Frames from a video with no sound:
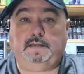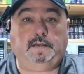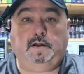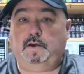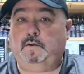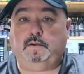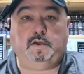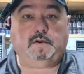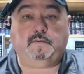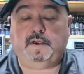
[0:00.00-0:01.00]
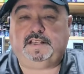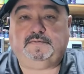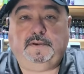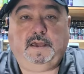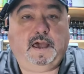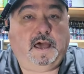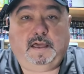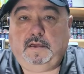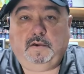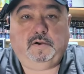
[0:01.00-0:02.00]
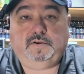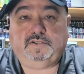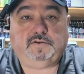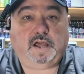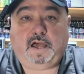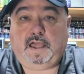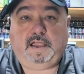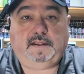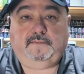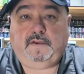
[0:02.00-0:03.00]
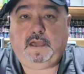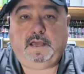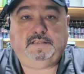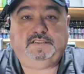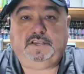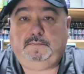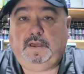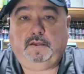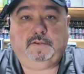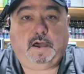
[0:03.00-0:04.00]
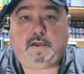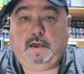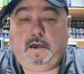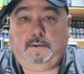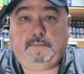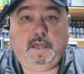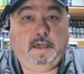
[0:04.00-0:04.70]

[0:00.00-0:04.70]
you can reach me at whozer.adv@gmail.com.